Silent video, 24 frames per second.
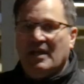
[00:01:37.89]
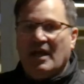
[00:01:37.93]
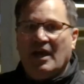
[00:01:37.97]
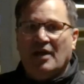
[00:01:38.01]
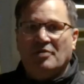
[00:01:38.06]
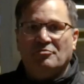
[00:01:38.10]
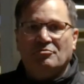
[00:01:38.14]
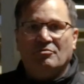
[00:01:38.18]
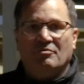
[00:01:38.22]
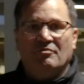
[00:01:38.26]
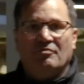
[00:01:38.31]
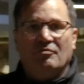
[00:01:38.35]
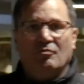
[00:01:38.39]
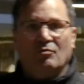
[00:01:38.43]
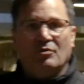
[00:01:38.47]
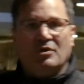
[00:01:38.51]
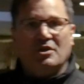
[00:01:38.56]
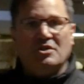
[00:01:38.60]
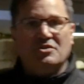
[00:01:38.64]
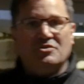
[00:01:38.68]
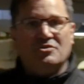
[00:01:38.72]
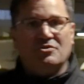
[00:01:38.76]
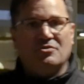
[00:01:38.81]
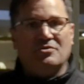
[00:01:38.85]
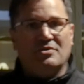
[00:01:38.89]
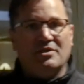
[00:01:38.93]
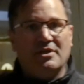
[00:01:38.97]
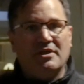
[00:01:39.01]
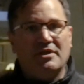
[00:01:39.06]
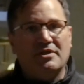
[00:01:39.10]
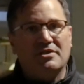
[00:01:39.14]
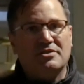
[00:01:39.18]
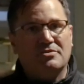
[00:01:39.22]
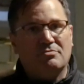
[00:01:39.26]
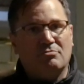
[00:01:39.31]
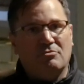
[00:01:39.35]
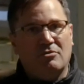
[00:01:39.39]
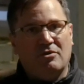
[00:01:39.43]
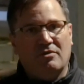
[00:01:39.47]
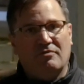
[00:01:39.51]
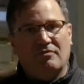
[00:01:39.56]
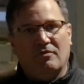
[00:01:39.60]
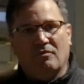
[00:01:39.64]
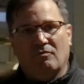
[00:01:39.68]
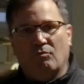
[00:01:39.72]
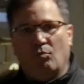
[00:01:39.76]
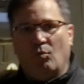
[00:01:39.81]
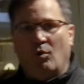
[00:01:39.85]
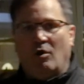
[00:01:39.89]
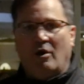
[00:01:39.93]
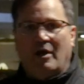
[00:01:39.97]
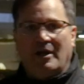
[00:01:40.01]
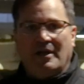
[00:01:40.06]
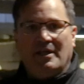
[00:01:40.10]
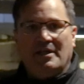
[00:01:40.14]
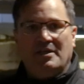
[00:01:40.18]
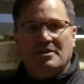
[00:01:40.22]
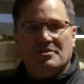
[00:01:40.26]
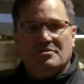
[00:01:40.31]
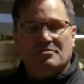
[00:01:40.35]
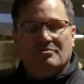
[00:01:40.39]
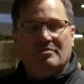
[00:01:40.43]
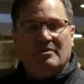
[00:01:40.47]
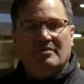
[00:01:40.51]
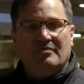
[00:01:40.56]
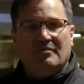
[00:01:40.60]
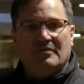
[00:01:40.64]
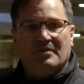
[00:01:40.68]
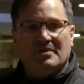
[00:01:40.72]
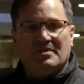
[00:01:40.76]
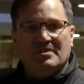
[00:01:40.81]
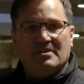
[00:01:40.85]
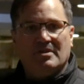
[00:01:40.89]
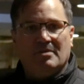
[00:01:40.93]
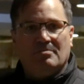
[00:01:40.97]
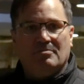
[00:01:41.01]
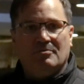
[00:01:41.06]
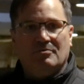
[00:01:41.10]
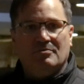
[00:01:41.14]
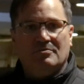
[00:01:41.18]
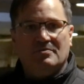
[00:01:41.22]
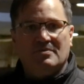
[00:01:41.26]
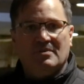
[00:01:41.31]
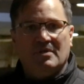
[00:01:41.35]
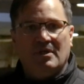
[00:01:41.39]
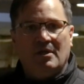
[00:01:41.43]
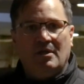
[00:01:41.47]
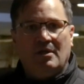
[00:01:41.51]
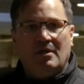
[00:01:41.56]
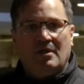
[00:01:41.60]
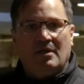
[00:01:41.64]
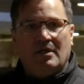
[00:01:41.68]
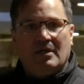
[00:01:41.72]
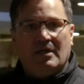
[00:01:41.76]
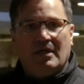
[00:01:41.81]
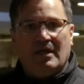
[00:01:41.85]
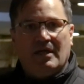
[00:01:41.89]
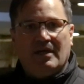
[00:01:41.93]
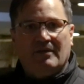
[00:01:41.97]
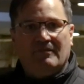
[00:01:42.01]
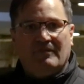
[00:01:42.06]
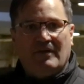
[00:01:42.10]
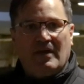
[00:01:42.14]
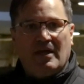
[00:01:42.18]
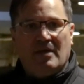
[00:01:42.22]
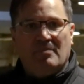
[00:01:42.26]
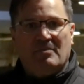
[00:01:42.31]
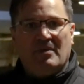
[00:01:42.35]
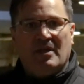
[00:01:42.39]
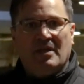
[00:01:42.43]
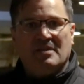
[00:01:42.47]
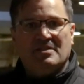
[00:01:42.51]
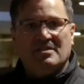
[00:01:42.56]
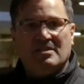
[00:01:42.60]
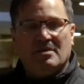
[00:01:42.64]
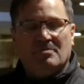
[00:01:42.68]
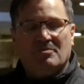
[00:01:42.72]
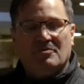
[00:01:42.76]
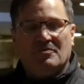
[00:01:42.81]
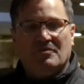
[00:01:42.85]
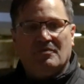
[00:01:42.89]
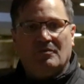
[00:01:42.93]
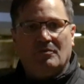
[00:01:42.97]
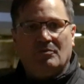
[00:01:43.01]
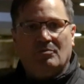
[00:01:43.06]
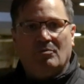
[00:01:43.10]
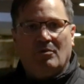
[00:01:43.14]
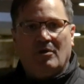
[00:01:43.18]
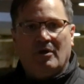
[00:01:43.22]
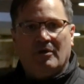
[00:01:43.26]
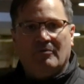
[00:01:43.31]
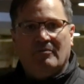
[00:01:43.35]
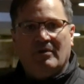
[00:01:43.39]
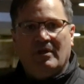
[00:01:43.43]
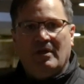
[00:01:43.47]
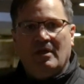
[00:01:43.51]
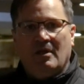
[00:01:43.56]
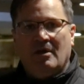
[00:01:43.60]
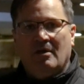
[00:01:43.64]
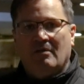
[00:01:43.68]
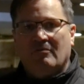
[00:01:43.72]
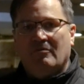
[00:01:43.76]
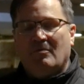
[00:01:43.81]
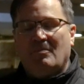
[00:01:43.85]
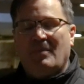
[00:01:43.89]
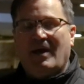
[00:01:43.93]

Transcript: 142 years worth of wine history for the Seppels uh, family and Seppeltsfield Winery from